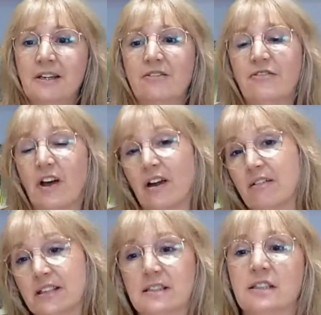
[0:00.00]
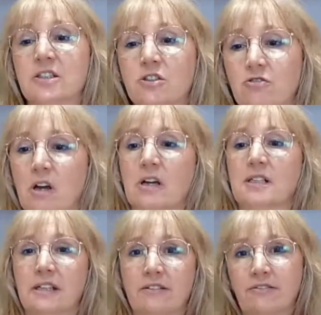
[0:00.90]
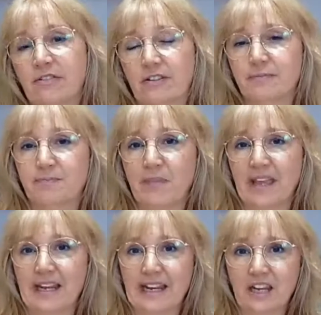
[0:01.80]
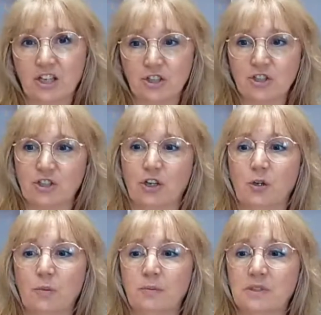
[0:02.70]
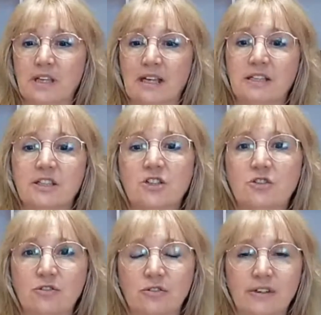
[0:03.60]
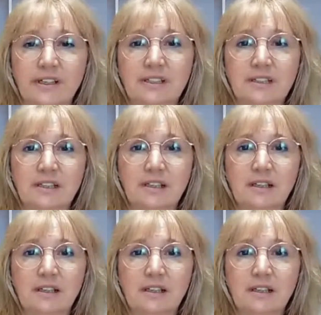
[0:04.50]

Fire is destructive, and it consumes and destroys.